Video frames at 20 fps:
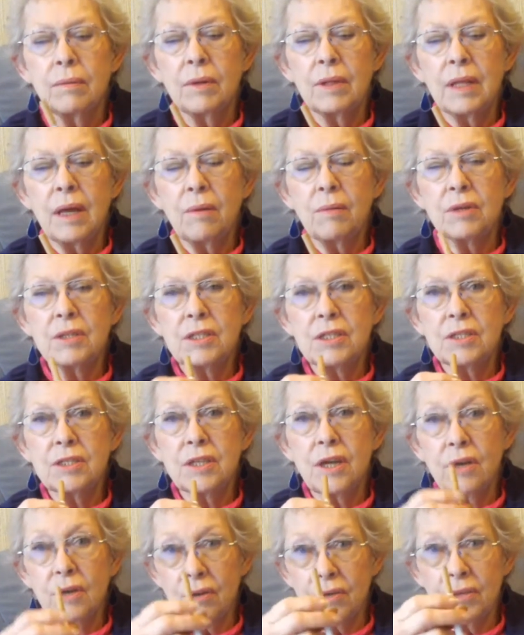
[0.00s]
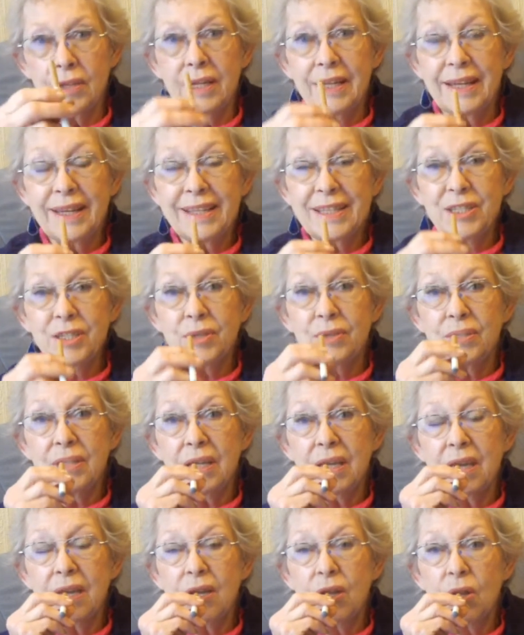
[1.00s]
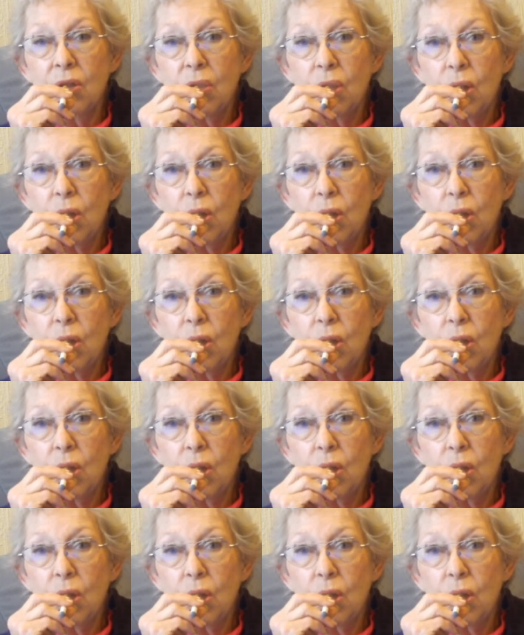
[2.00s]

Well, that wasn't so good. Let's do it again.